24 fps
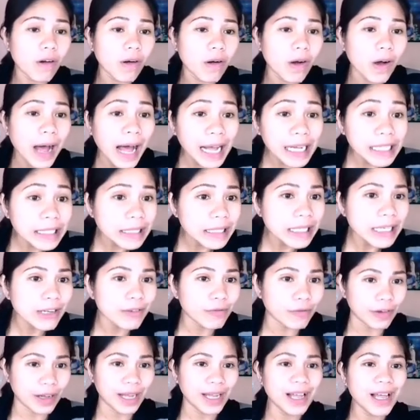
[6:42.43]

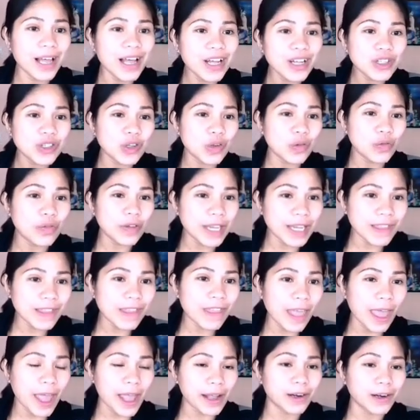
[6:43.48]
active to be
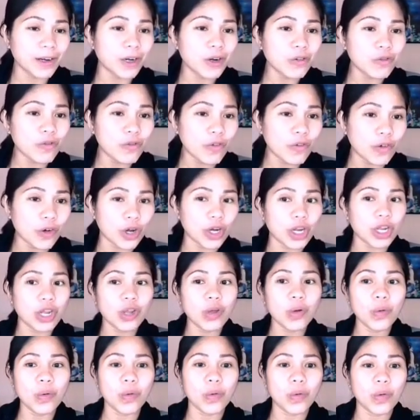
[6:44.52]
there for
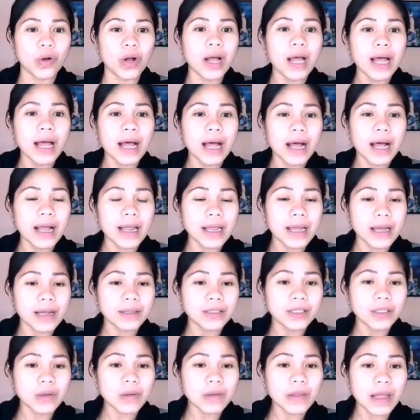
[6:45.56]
you. Ayan,
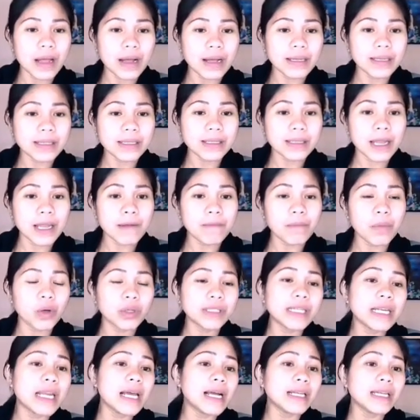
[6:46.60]
so last name,
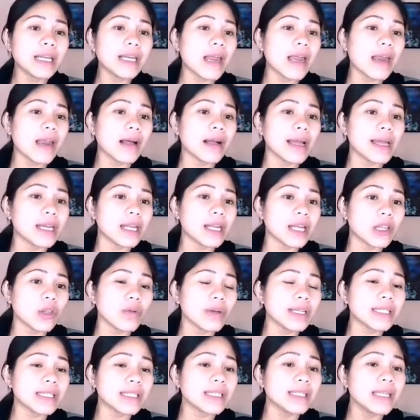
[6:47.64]
mostly ang nilalagay dito
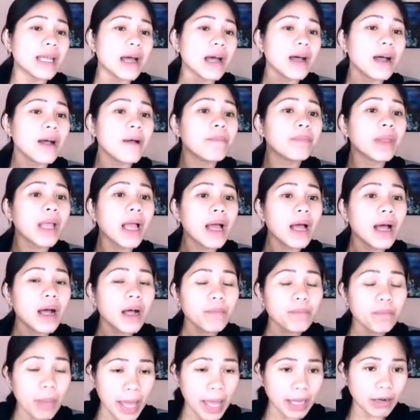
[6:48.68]
is the
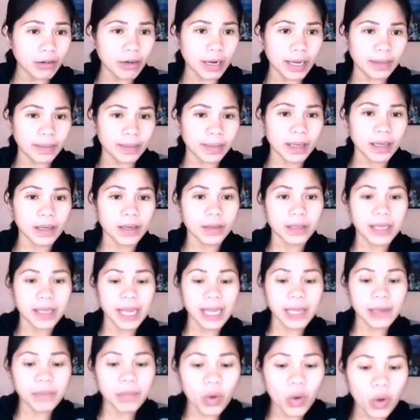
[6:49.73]
parent.
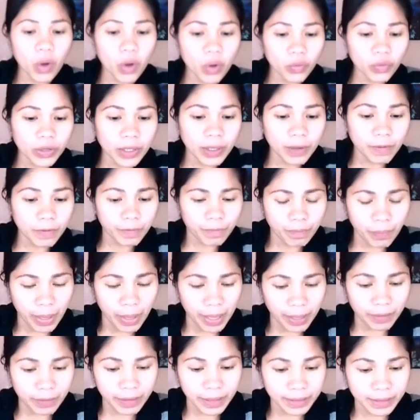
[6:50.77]
Name of the
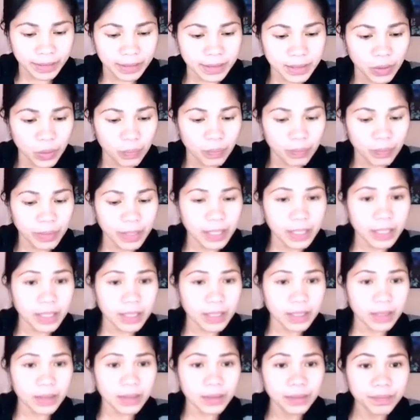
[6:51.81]
parent. So,
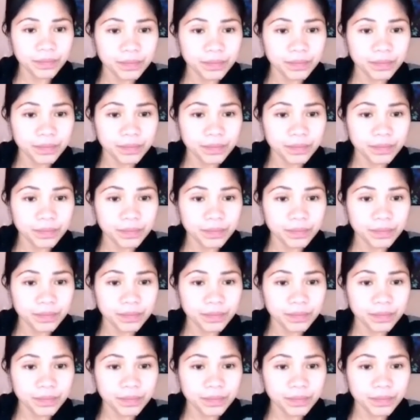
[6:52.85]
Pin,